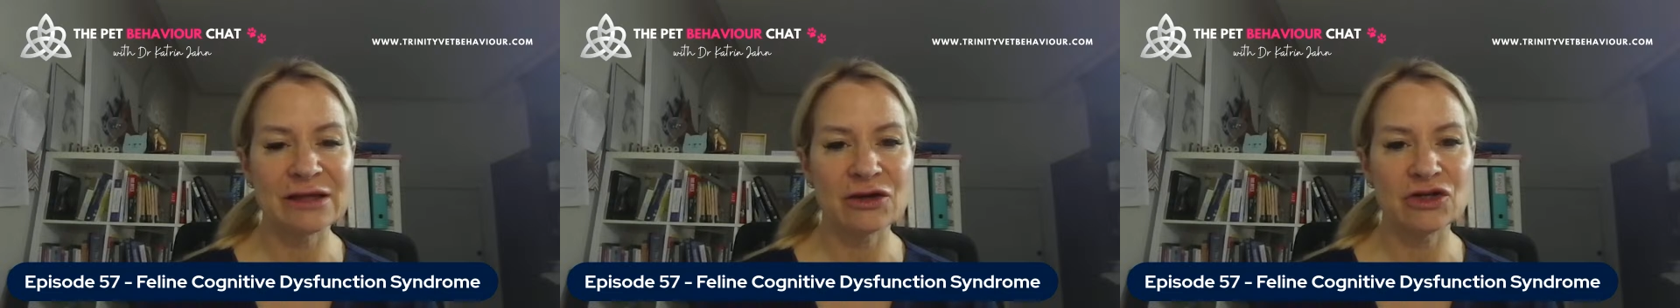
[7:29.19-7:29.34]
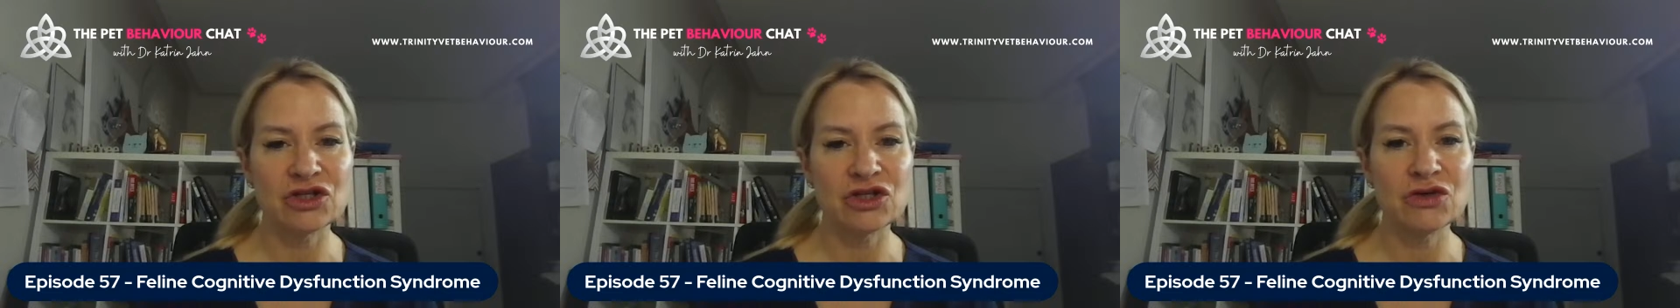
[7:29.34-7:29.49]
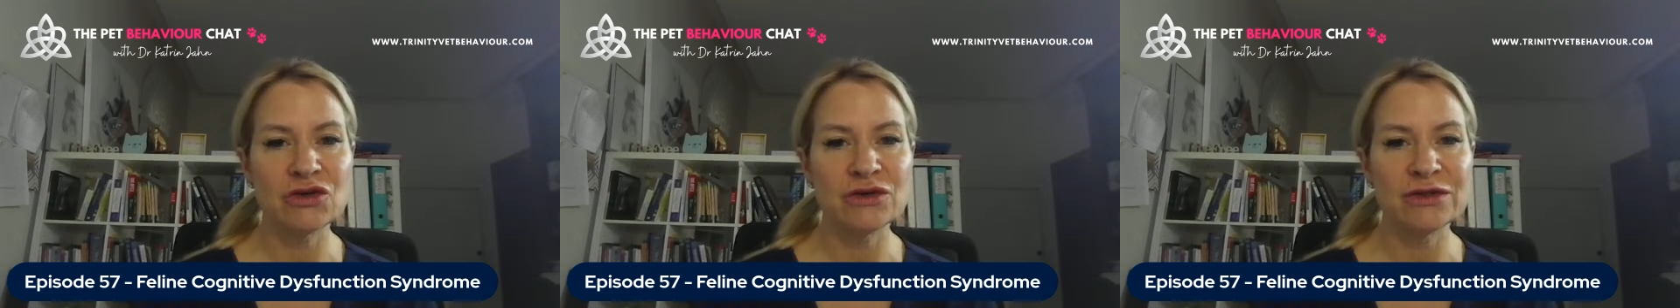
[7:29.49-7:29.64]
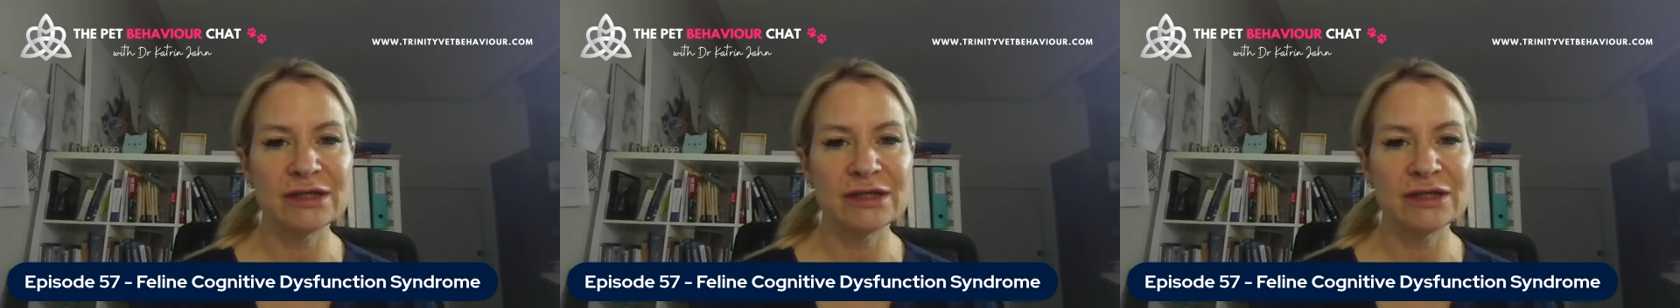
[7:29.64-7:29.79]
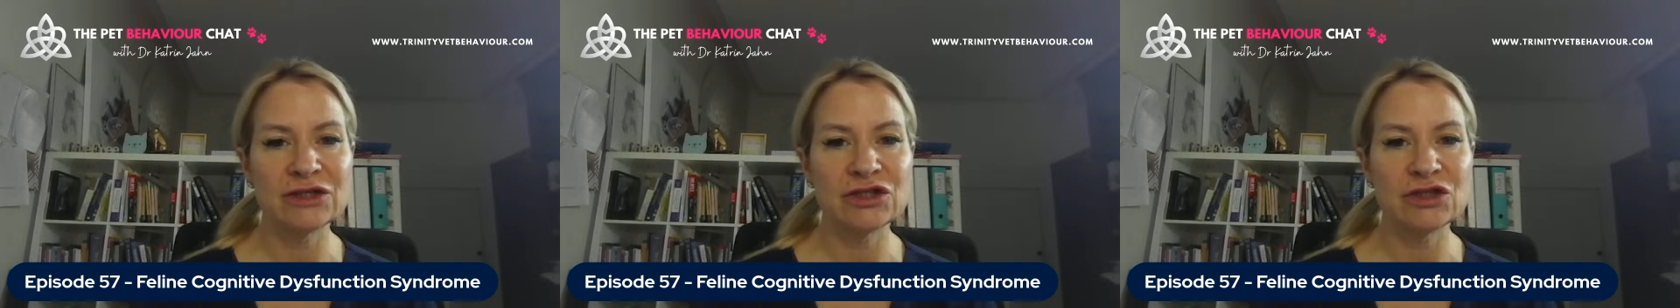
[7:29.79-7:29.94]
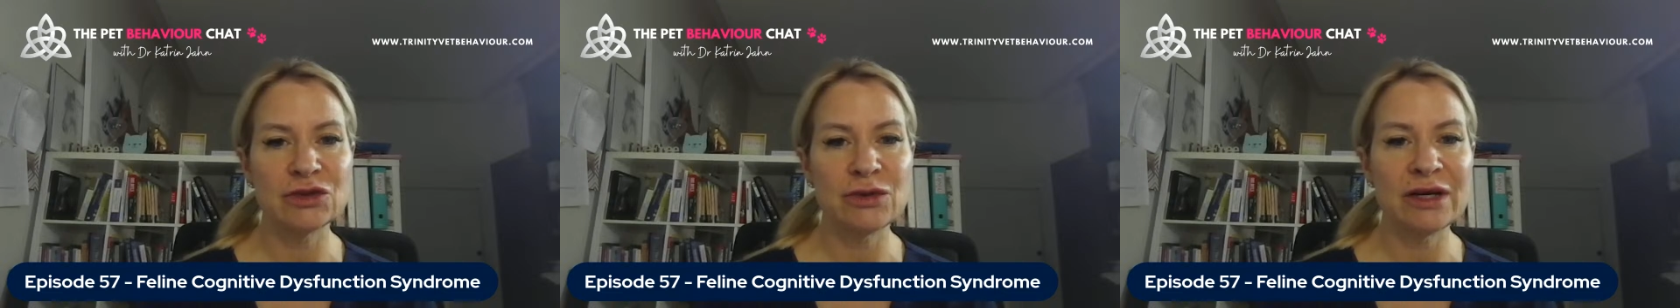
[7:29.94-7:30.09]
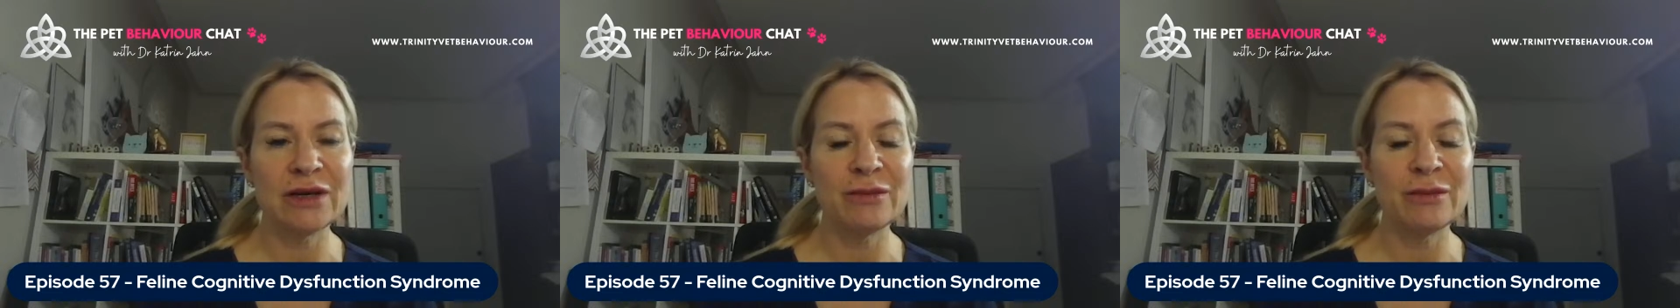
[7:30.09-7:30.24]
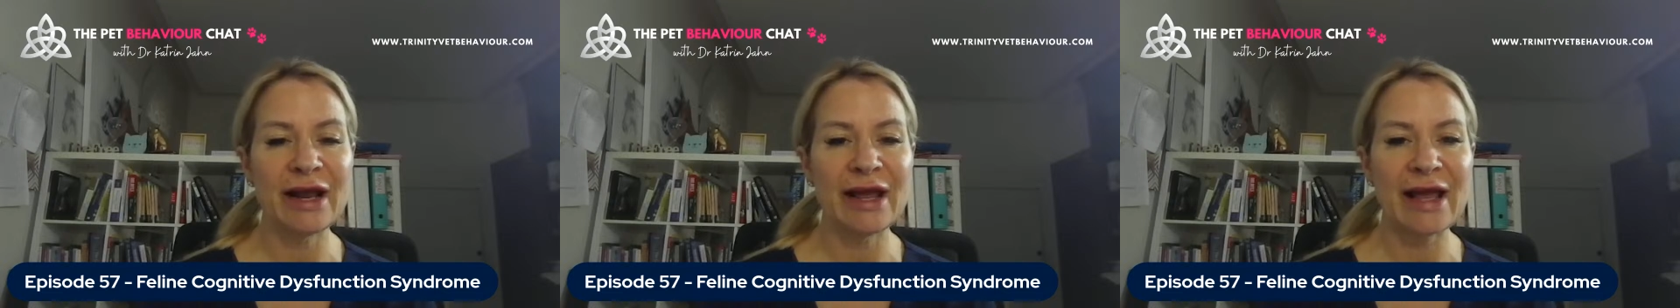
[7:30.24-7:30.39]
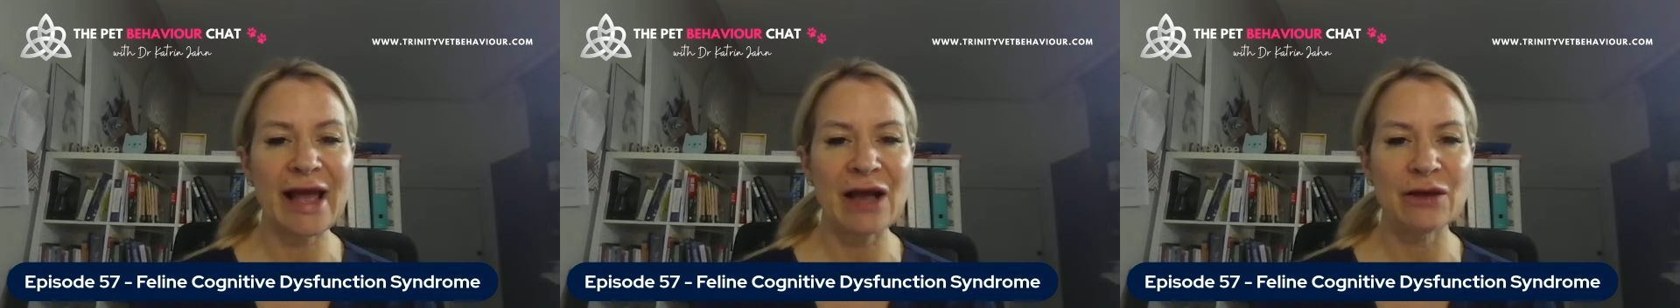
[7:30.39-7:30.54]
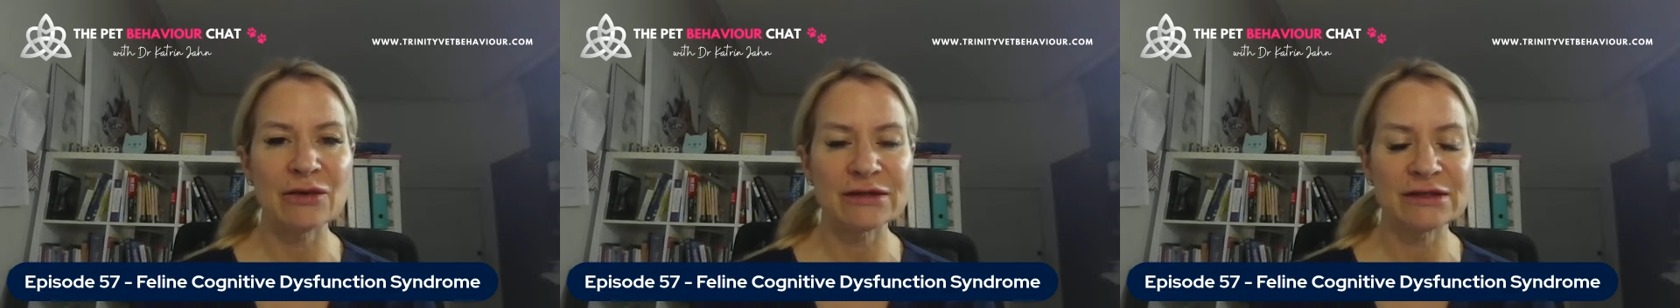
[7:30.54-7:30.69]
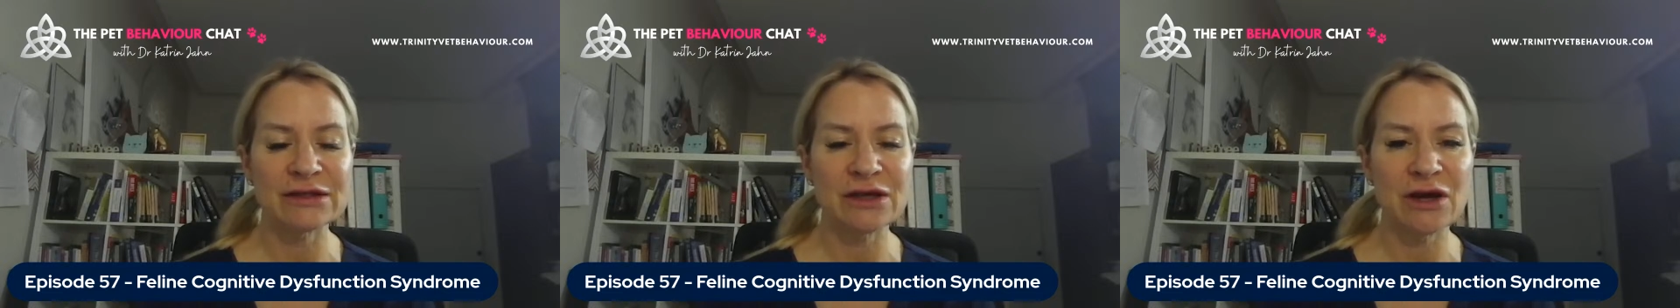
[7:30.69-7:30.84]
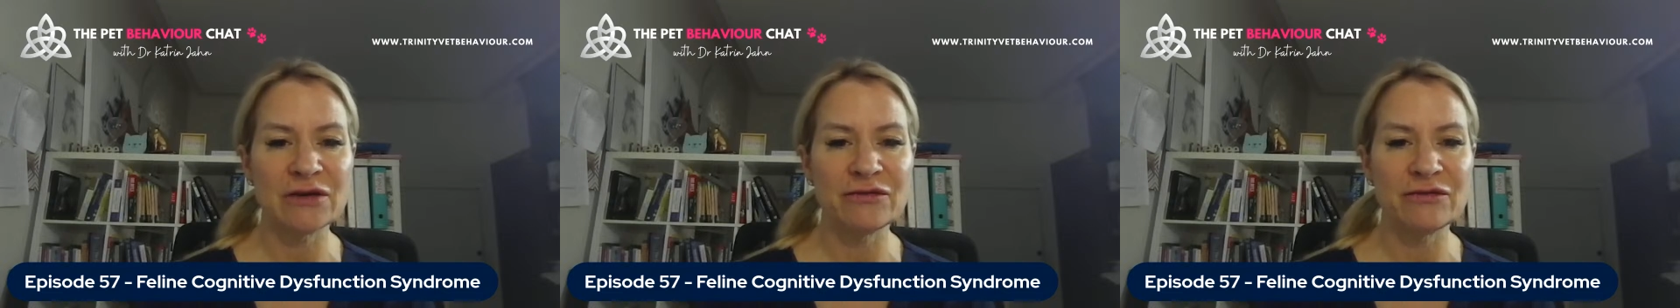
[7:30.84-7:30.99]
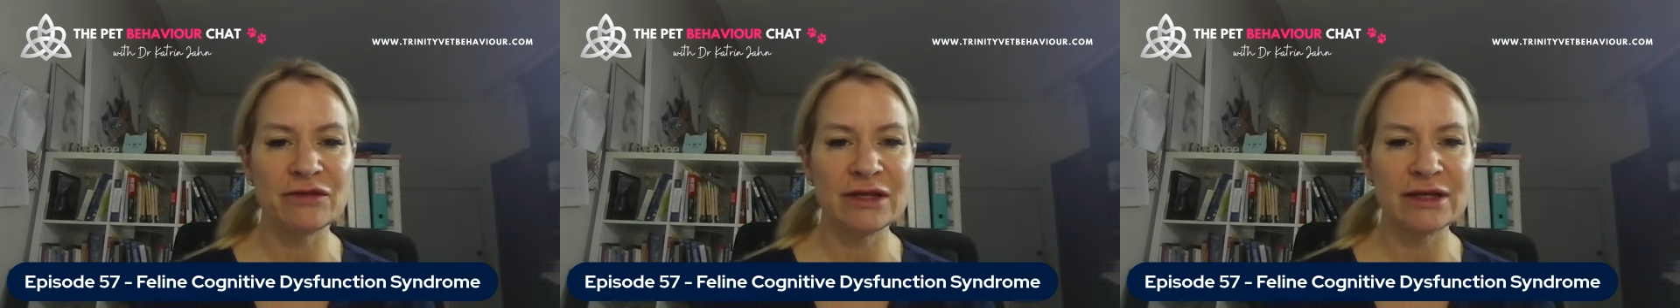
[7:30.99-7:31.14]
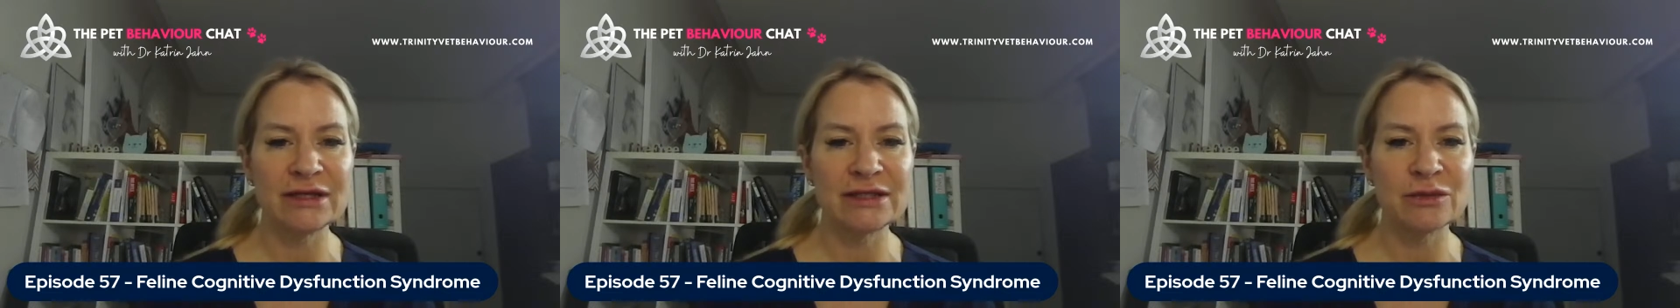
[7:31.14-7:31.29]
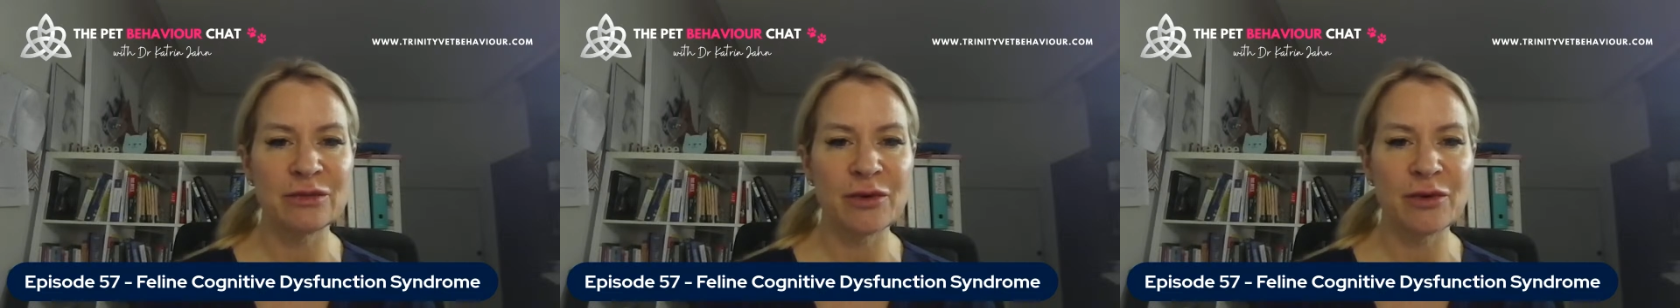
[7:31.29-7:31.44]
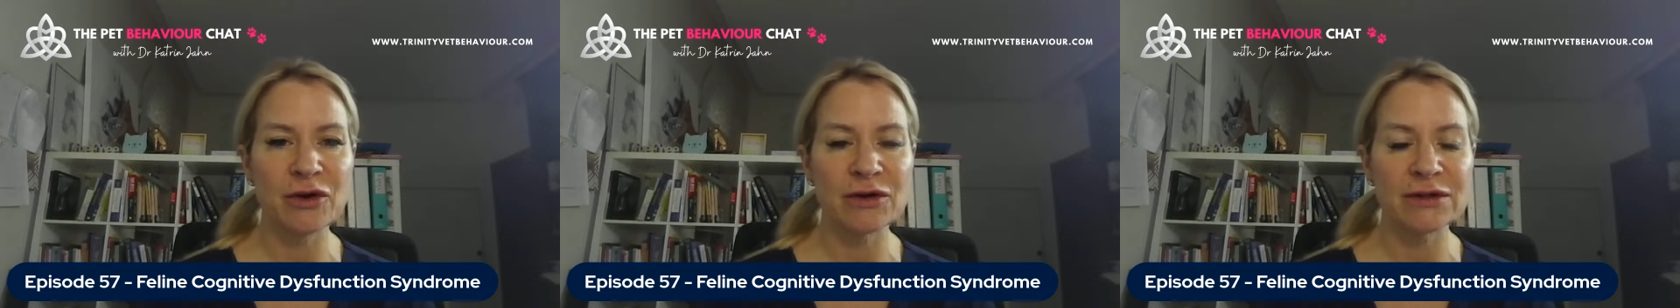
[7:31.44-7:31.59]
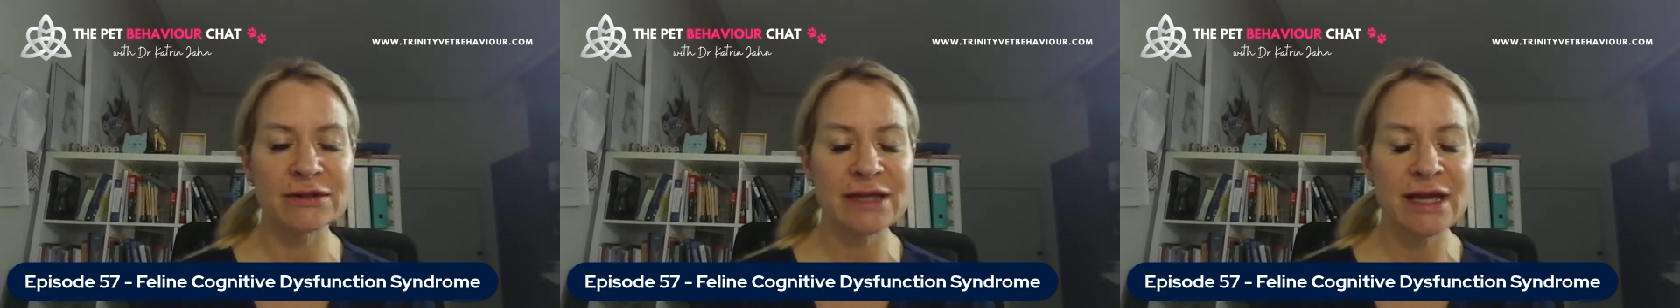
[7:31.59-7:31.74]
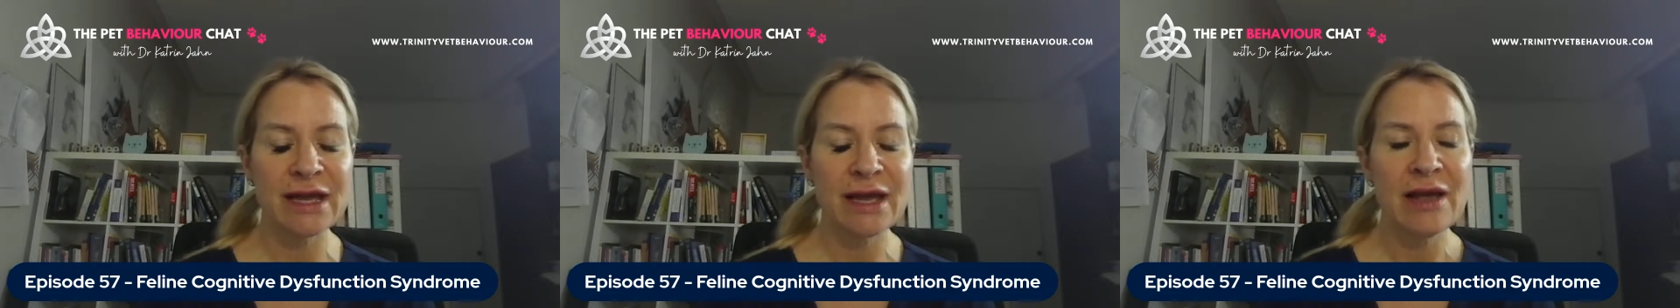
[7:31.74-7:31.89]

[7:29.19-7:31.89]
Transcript: are choosing to eliminate outside of the litter box.